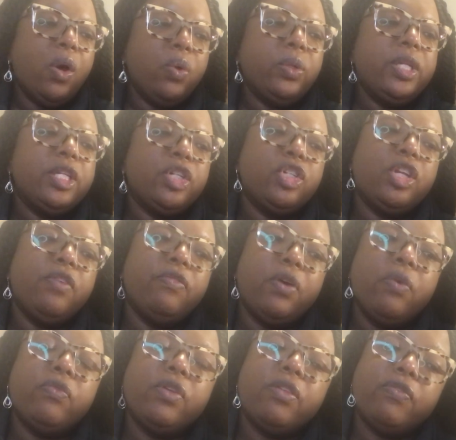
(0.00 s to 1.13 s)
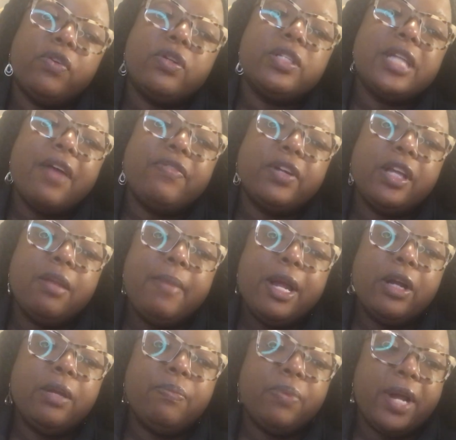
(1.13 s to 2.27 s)
only did she vote for the first African
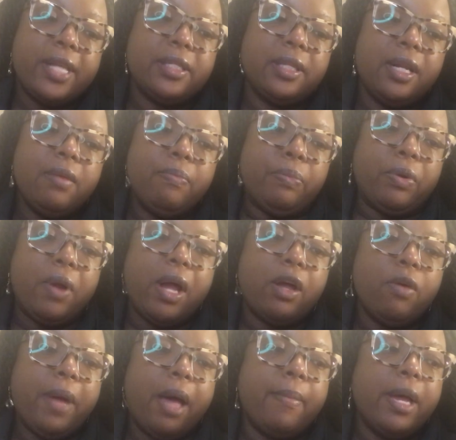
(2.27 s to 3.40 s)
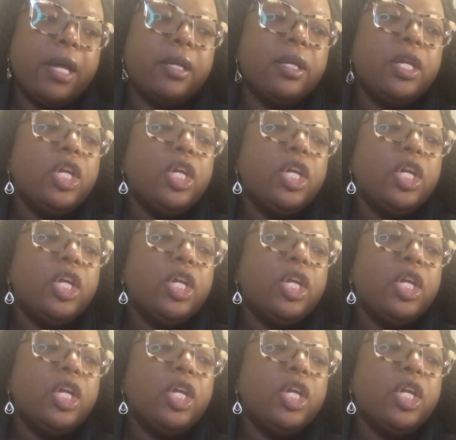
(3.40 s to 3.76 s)
American president, Barack Obama,